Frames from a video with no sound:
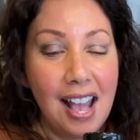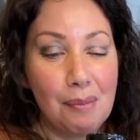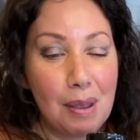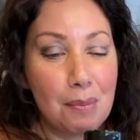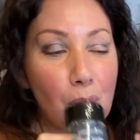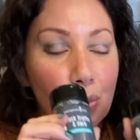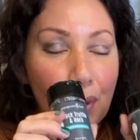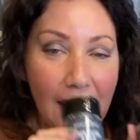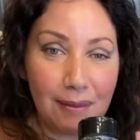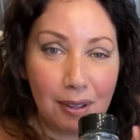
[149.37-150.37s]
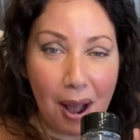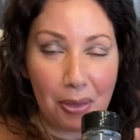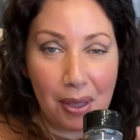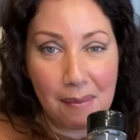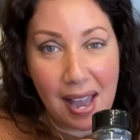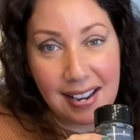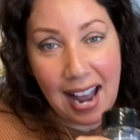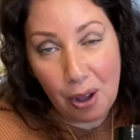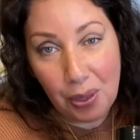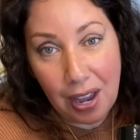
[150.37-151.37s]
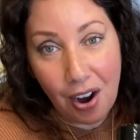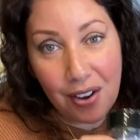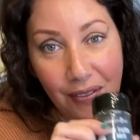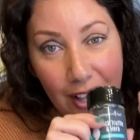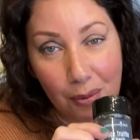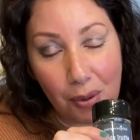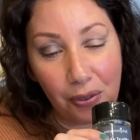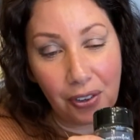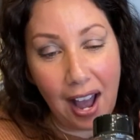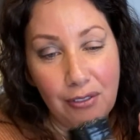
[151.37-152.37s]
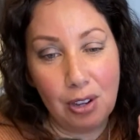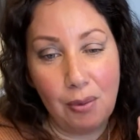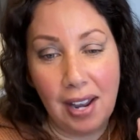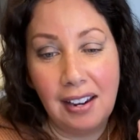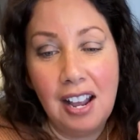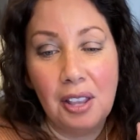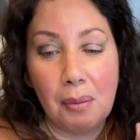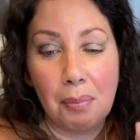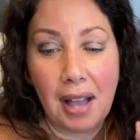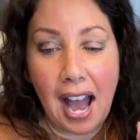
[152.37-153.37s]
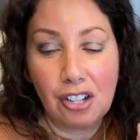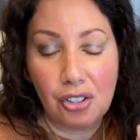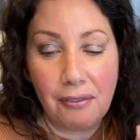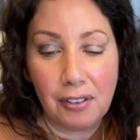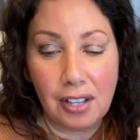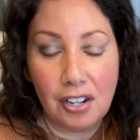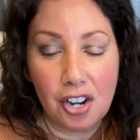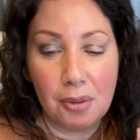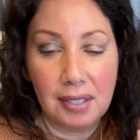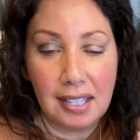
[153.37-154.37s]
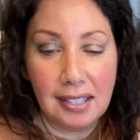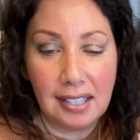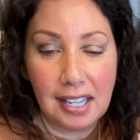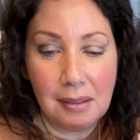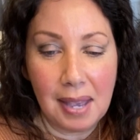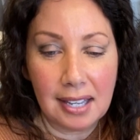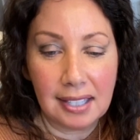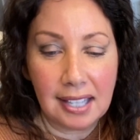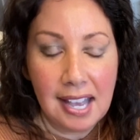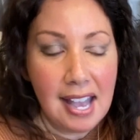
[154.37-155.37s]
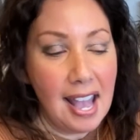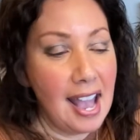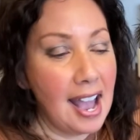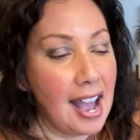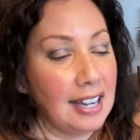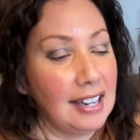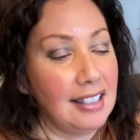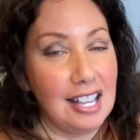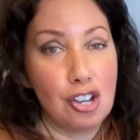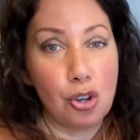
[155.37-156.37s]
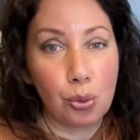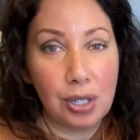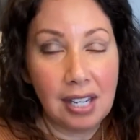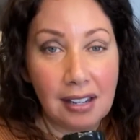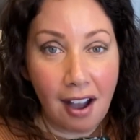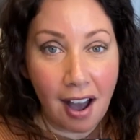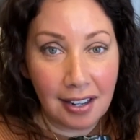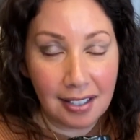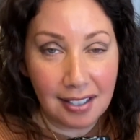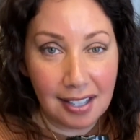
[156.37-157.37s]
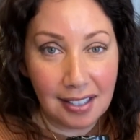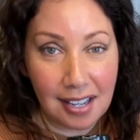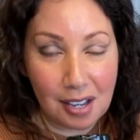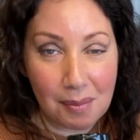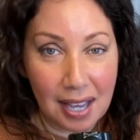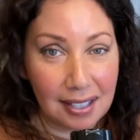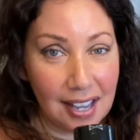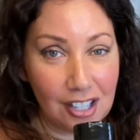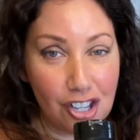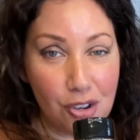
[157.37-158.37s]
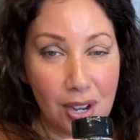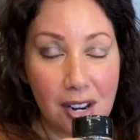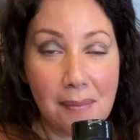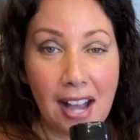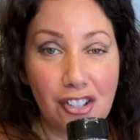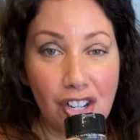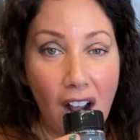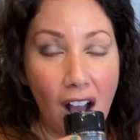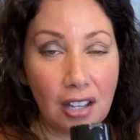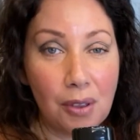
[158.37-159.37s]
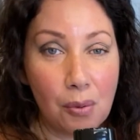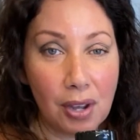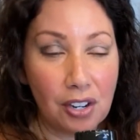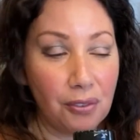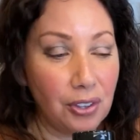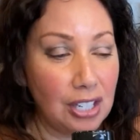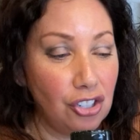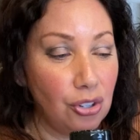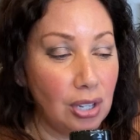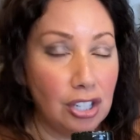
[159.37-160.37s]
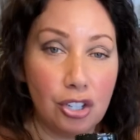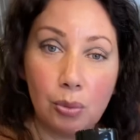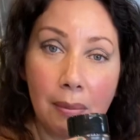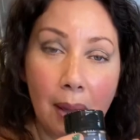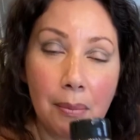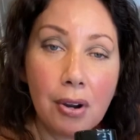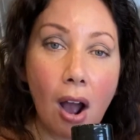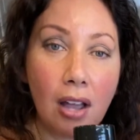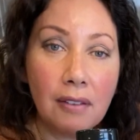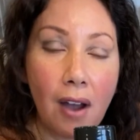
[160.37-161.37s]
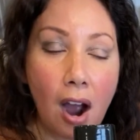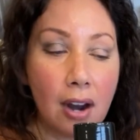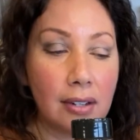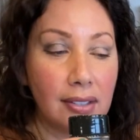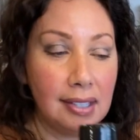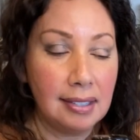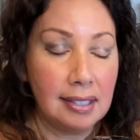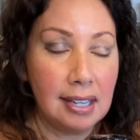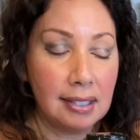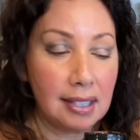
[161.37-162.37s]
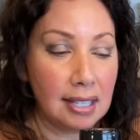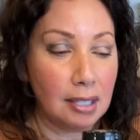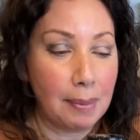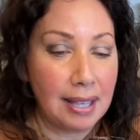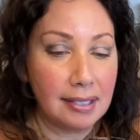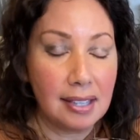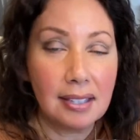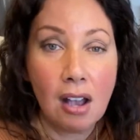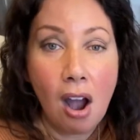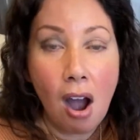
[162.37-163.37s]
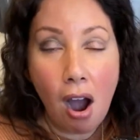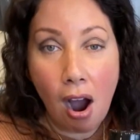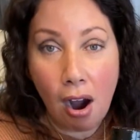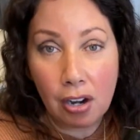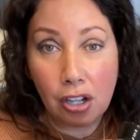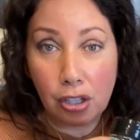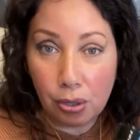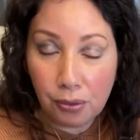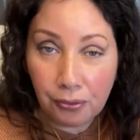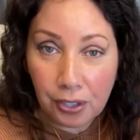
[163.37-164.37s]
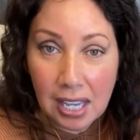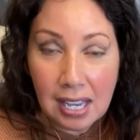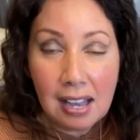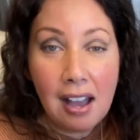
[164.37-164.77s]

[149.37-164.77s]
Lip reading: People raved about them, and now they are available for everyone. The Black Truffle and Herb seasoning mix and the Green Goddess seasoning mix. And you can imagine all of the wonderful things you can do. Remember, all of our seasonings and spices are gluten-free,